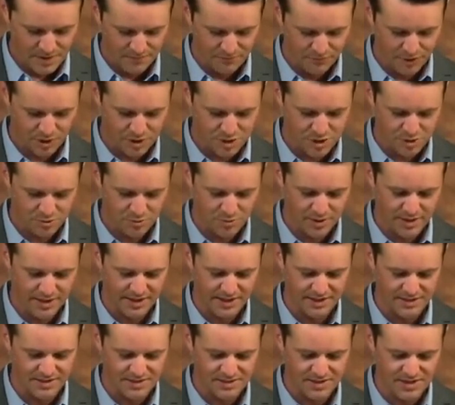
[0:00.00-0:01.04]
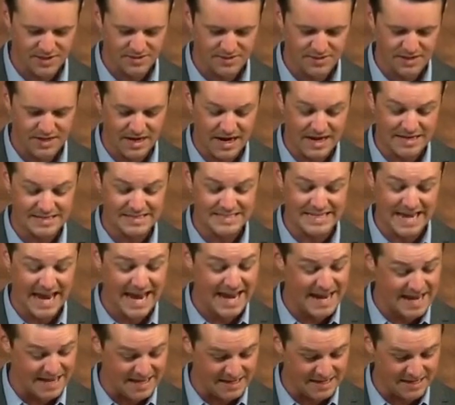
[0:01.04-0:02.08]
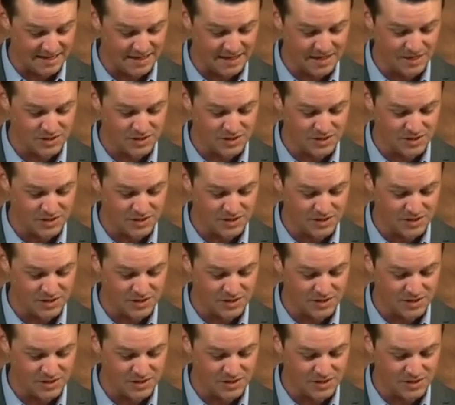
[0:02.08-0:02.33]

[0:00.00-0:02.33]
In verse 20, he says, Then Isaiah